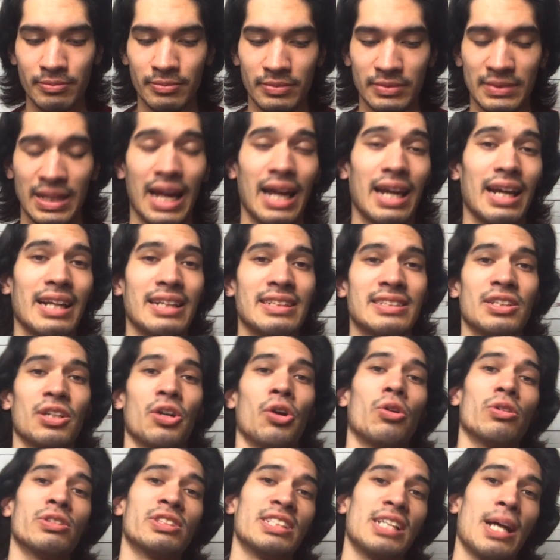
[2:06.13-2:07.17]
That is the
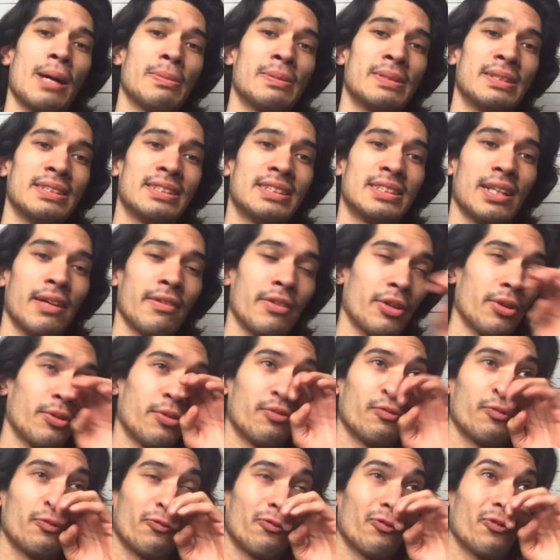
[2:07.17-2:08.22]
whole synopsis of
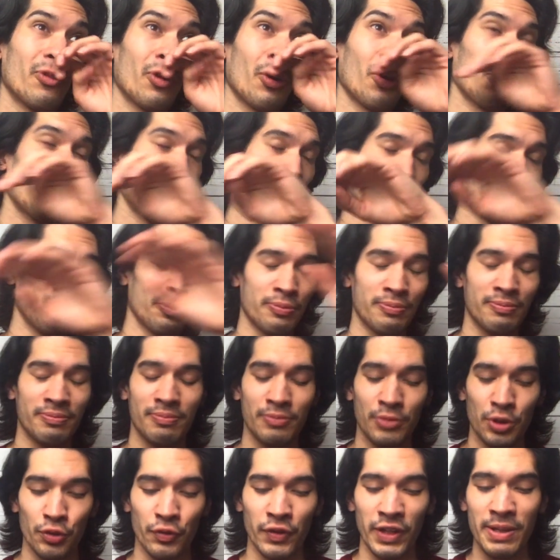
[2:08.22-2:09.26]
the whole
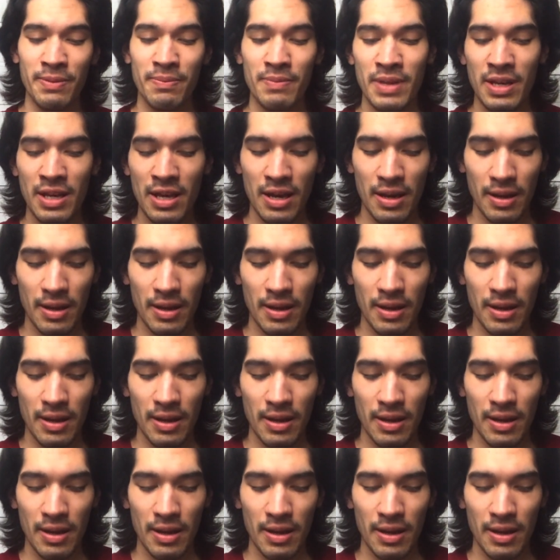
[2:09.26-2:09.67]
movie.